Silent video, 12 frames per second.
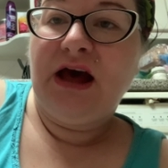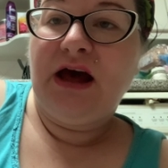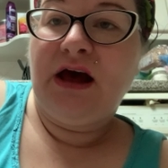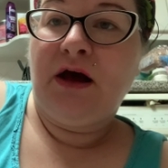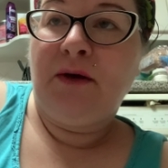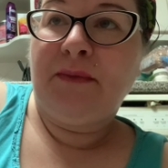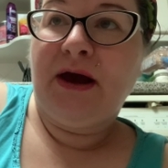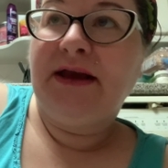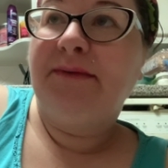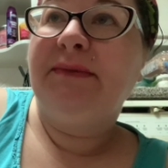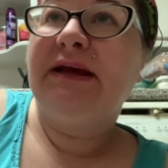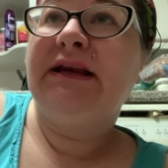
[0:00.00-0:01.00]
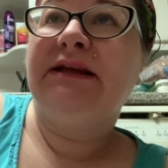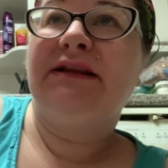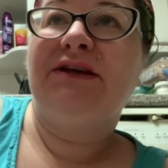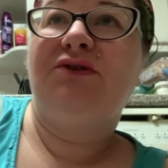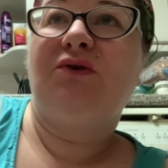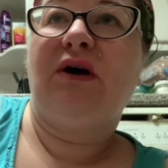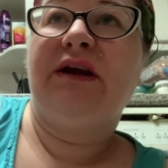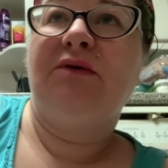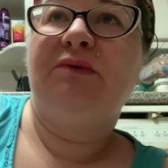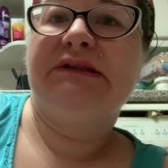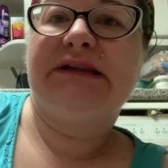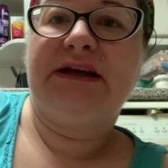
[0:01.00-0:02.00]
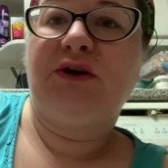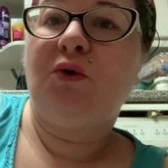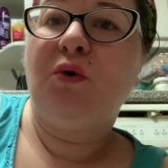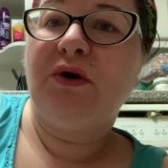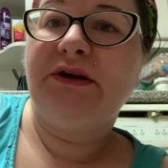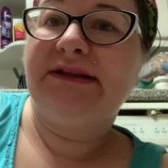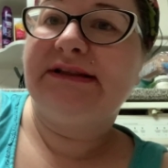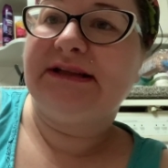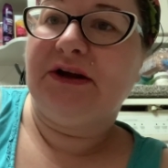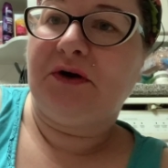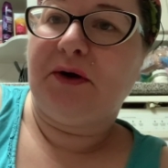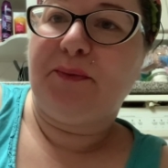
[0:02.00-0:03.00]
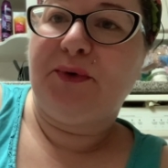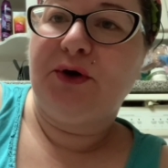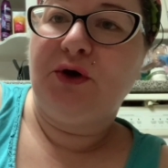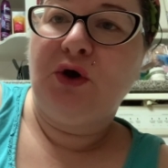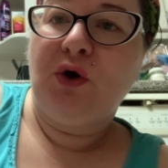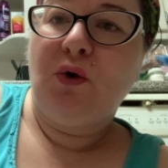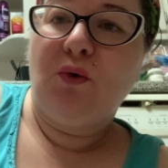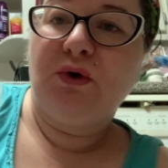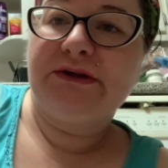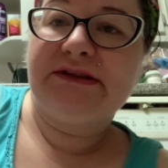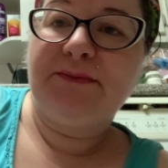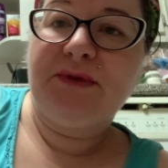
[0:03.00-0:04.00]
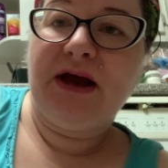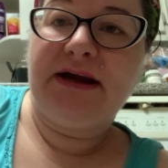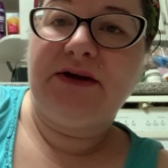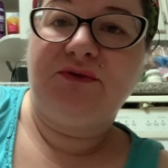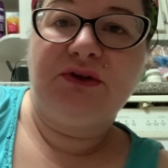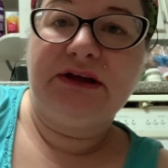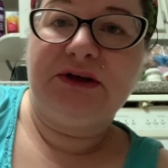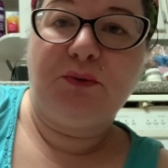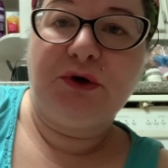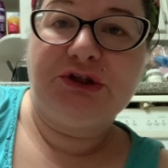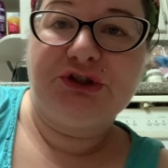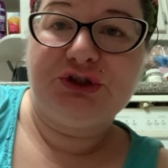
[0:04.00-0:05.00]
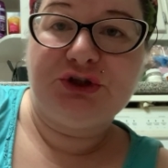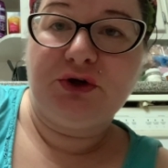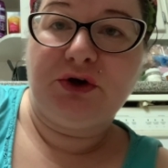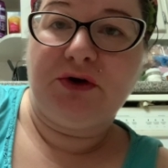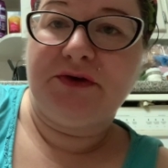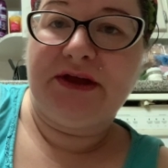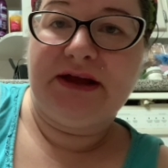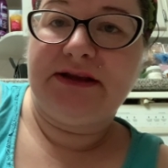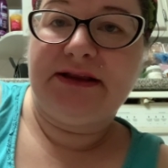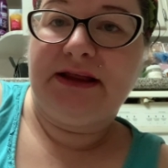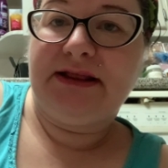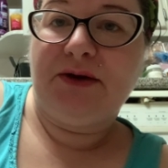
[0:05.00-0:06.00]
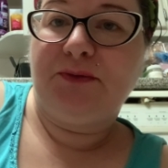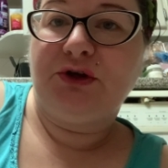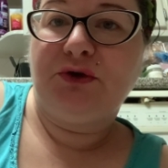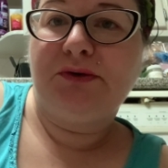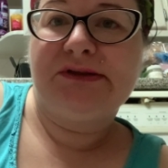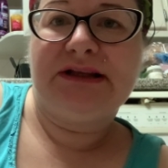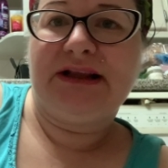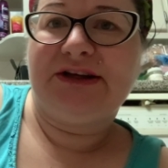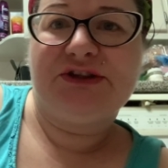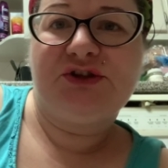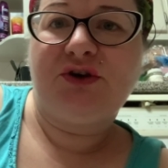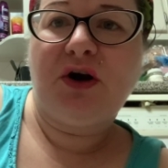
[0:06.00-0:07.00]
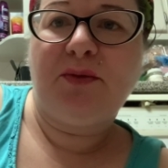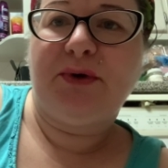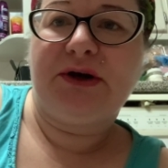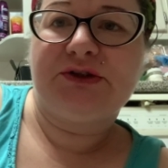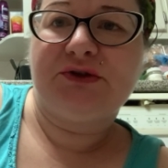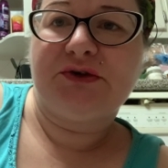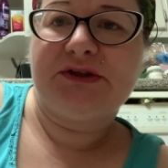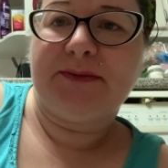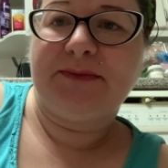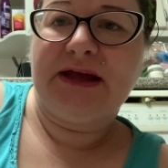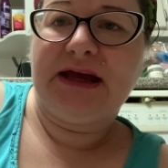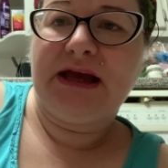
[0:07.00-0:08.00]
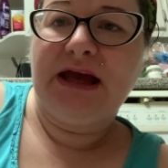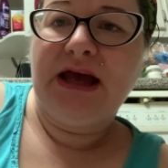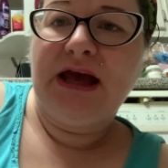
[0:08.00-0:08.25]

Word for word: um, I immediately thought it was like corn syrup or some kind of liquid sugar that, that they would use at like Starbucks or something.